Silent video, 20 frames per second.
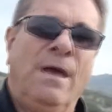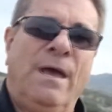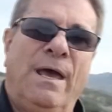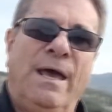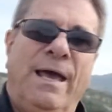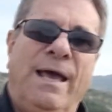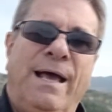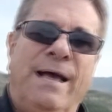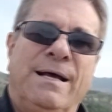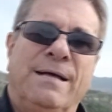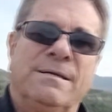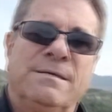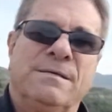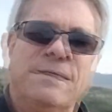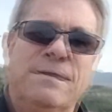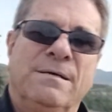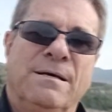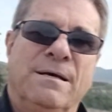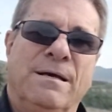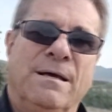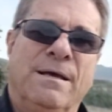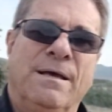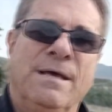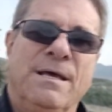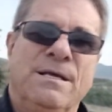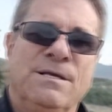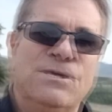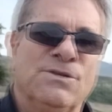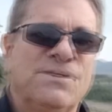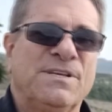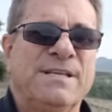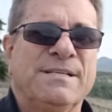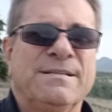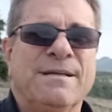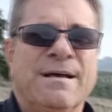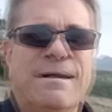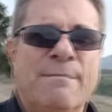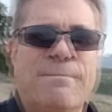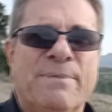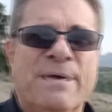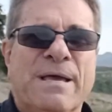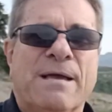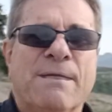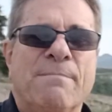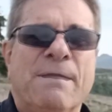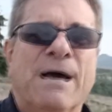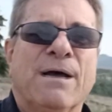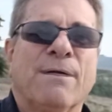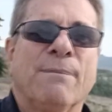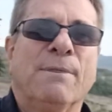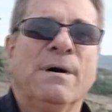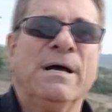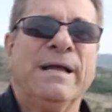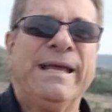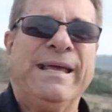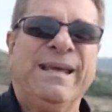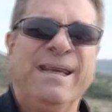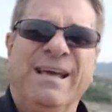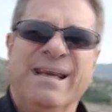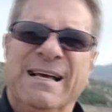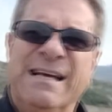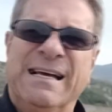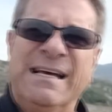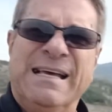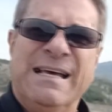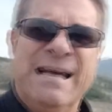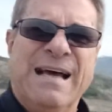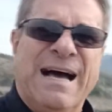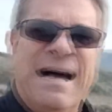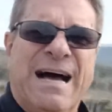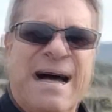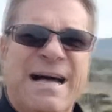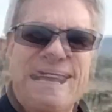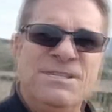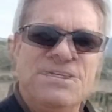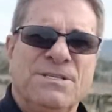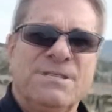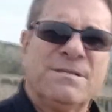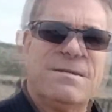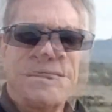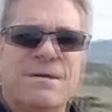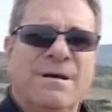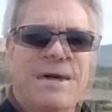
and you'll see it's not a big amount of money. I just